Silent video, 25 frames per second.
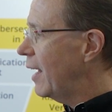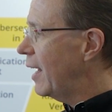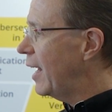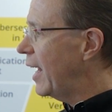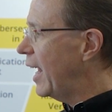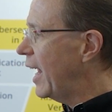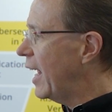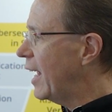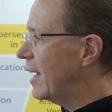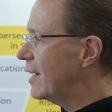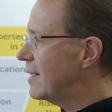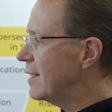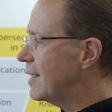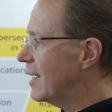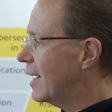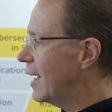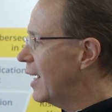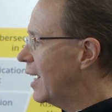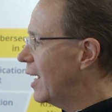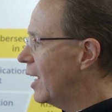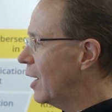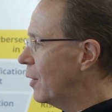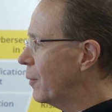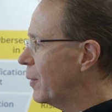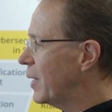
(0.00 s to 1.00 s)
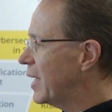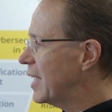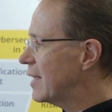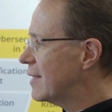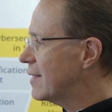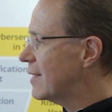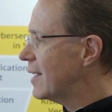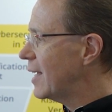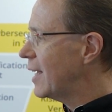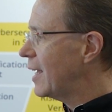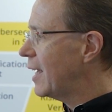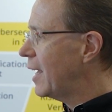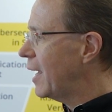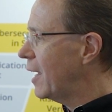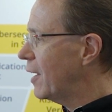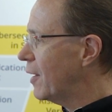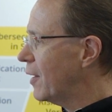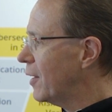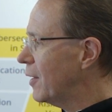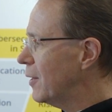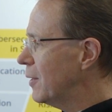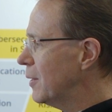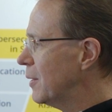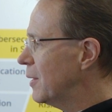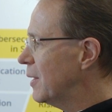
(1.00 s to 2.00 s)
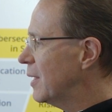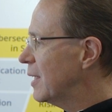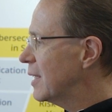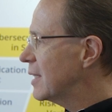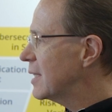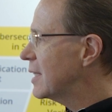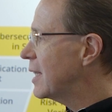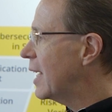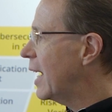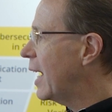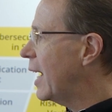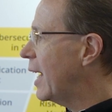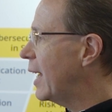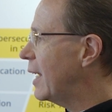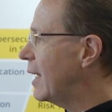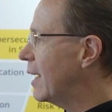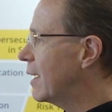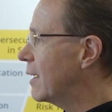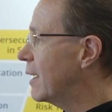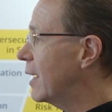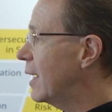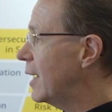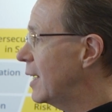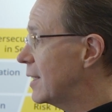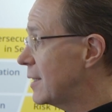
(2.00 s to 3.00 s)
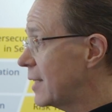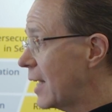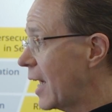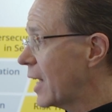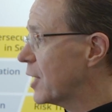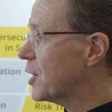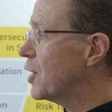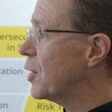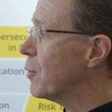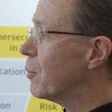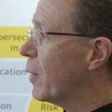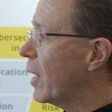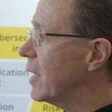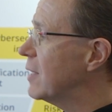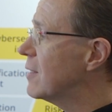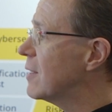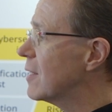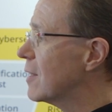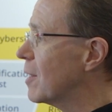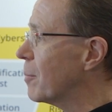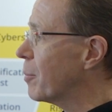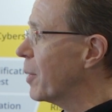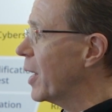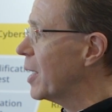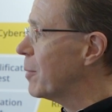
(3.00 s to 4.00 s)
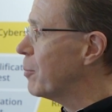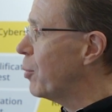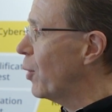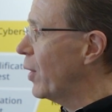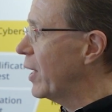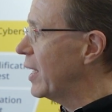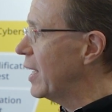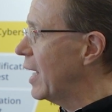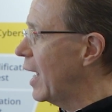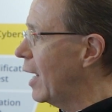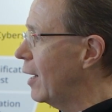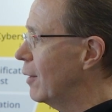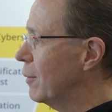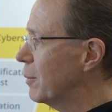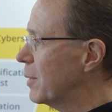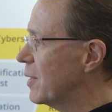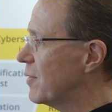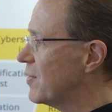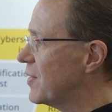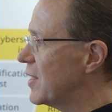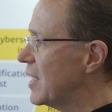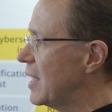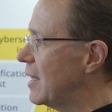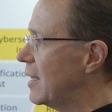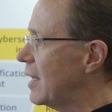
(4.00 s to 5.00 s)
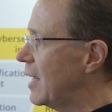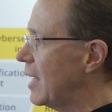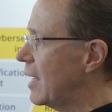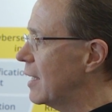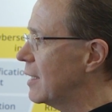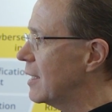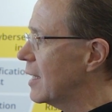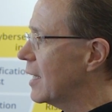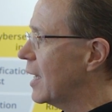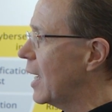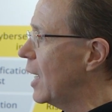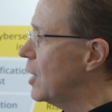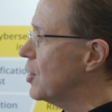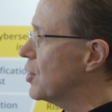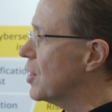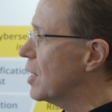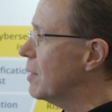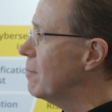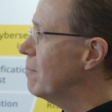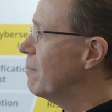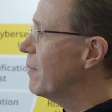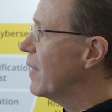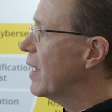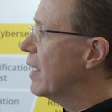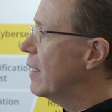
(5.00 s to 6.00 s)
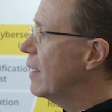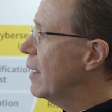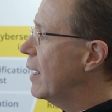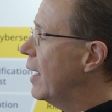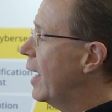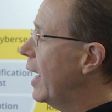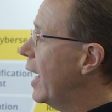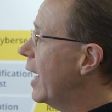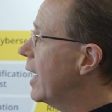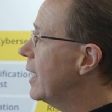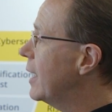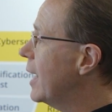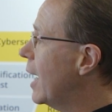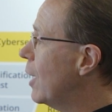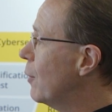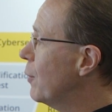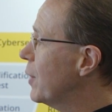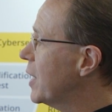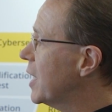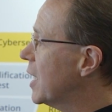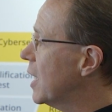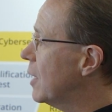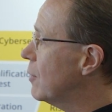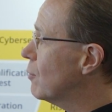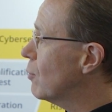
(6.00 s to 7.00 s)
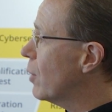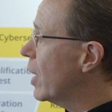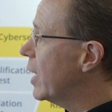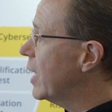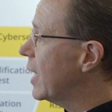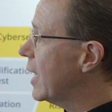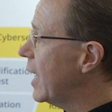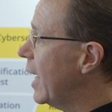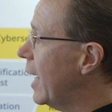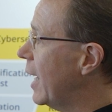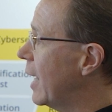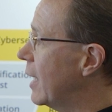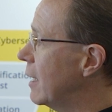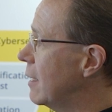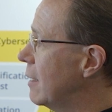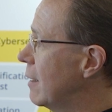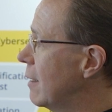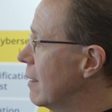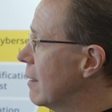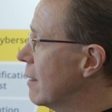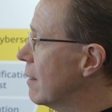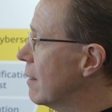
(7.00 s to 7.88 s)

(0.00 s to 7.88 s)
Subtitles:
And we can see here that it's actually run to the breakpoint now. We've seen the indication. And now we can run again.